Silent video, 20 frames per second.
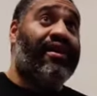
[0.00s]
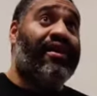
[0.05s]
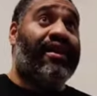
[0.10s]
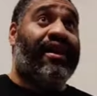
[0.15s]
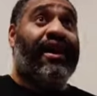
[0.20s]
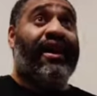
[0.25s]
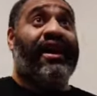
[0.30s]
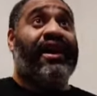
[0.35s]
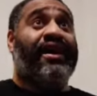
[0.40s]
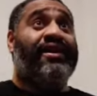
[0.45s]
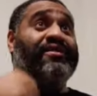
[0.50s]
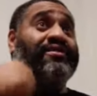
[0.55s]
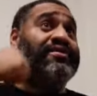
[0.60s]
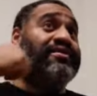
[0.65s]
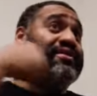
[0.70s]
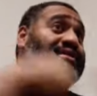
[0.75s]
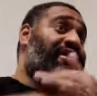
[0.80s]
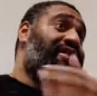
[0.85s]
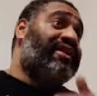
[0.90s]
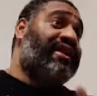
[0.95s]
and
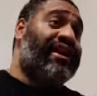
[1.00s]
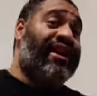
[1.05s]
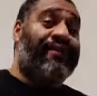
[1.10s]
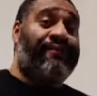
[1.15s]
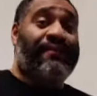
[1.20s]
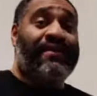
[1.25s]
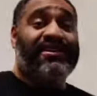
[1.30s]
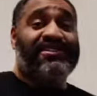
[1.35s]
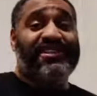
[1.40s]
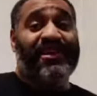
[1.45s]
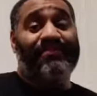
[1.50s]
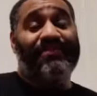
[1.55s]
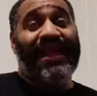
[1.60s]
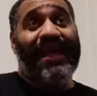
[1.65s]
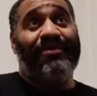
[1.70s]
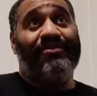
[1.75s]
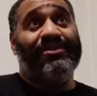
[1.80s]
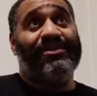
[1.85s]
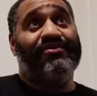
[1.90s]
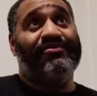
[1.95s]
hit PJ Black
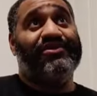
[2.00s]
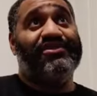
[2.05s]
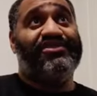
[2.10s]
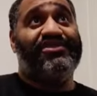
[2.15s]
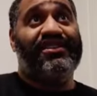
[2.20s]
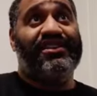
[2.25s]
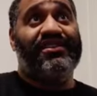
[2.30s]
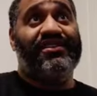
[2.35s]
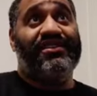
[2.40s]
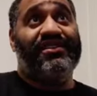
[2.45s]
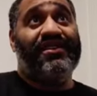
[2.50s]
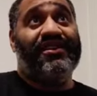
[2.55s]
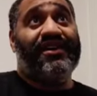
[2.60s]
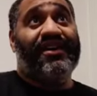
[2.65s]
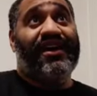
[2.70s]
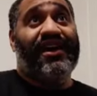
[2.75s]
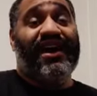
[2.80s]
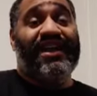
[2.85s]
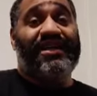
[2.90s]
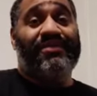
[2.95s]
with the receipt,
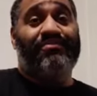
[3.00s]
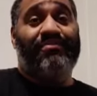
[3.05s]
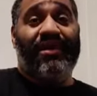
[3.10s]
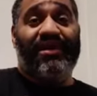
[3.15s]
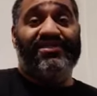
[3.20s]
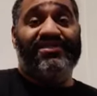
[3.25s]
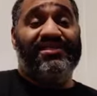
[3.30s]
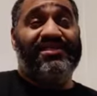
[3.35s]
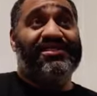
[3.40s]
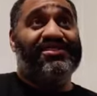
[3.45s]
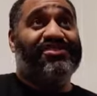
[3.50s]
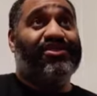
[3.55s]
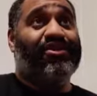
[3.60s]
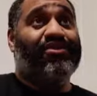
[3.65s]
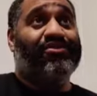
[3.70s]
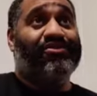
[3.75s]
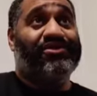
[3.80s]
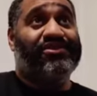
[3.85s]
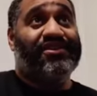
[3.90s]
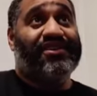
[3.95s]
and he busted his
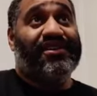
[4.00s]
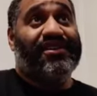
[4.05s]
nose